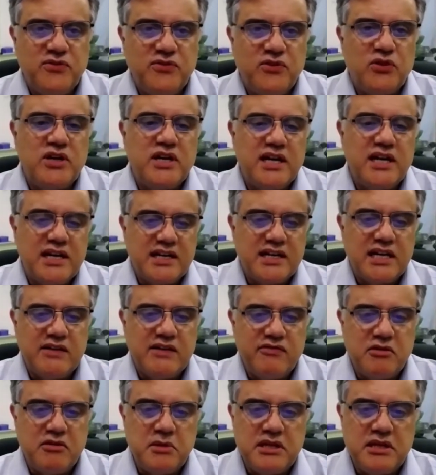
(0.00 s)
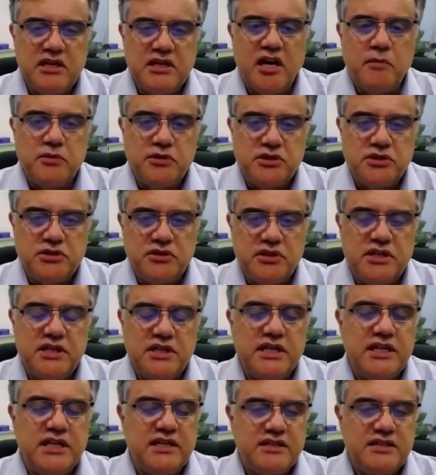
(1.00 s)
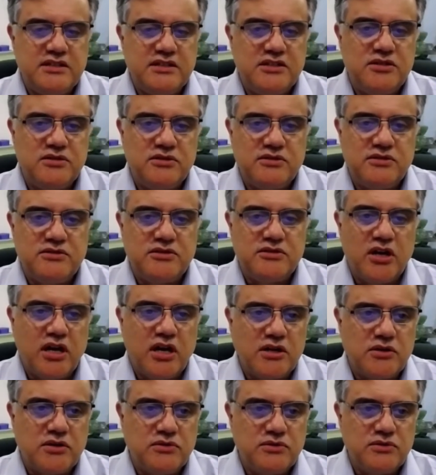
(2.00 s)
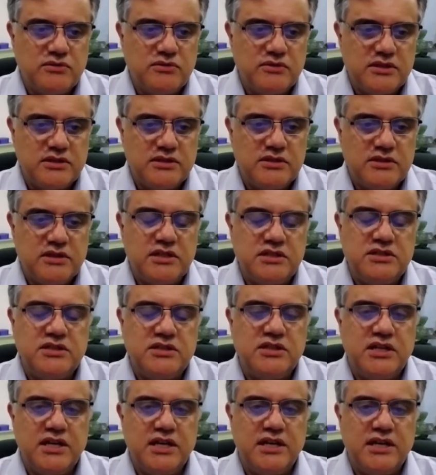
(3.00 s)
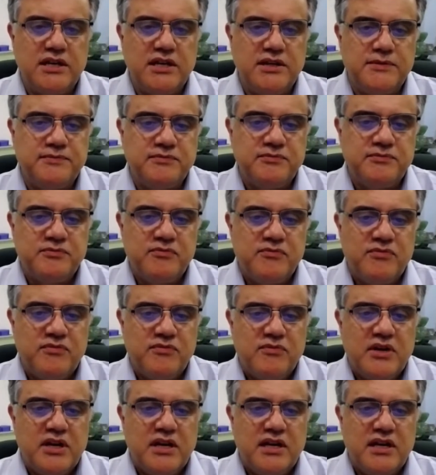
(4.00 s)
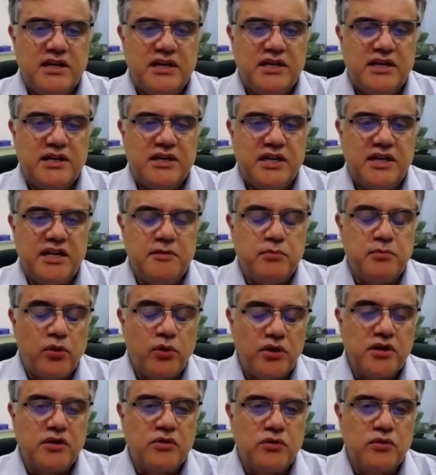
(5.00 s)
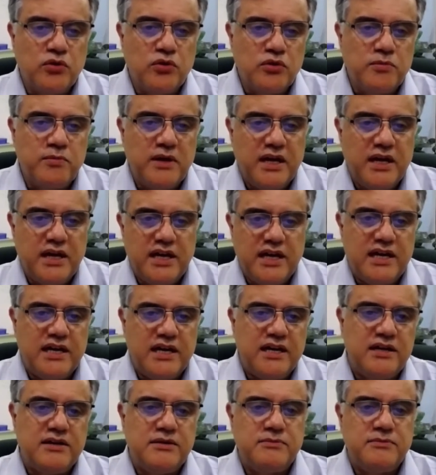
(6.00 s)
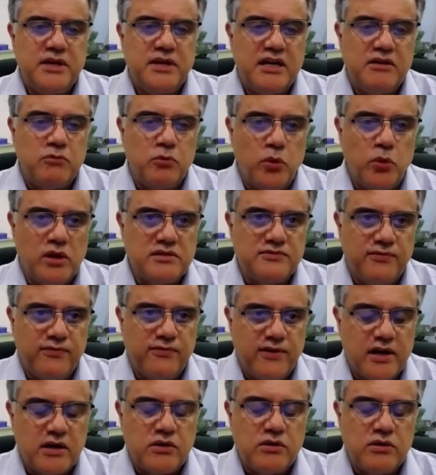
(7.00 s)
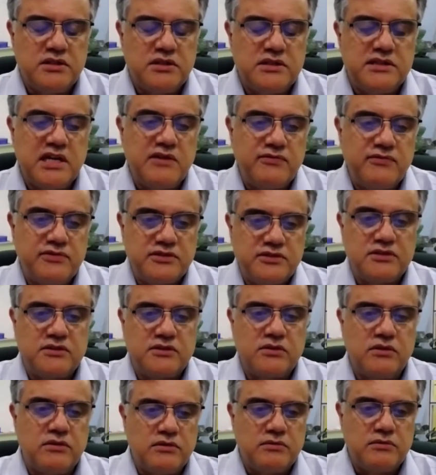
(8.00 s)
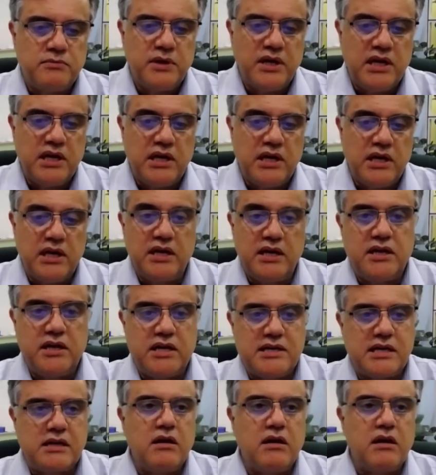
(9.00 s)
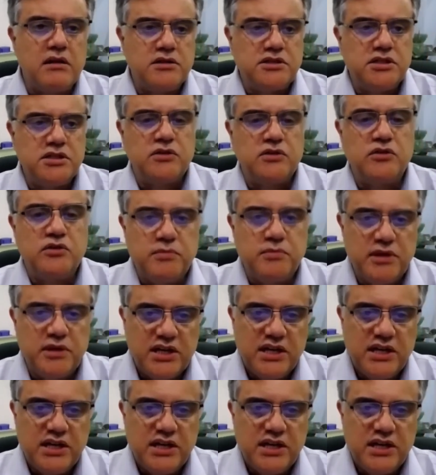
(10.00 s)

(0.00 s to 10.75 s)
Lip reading: for giving me the opportunity to talk to such an important group at Wells Fargo, the San Francisco Bay Area Technology Group.